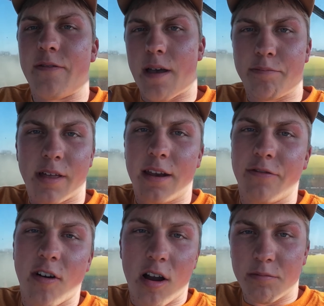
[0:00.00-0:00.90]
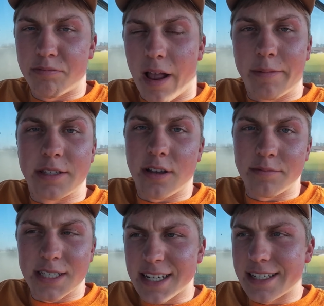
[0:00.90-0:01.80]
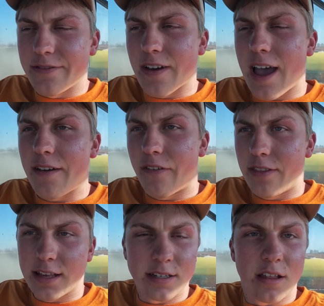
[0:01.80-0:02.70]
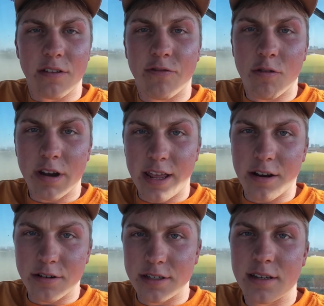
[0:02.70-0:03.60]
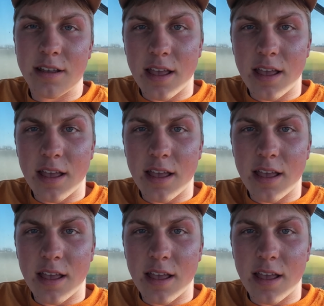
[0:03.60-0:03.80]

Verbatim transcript: I plan to farm probably till I'm 65, that's another 40 years.